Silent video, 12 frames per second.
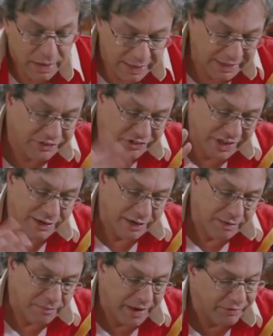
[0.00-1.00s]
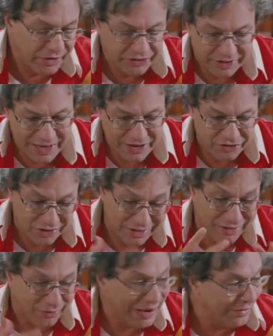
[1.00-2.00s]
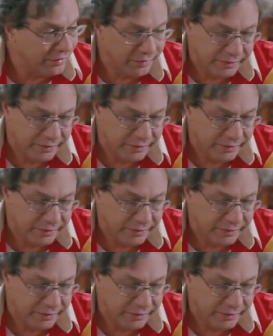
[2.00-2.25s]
I did send in my resignation in a rather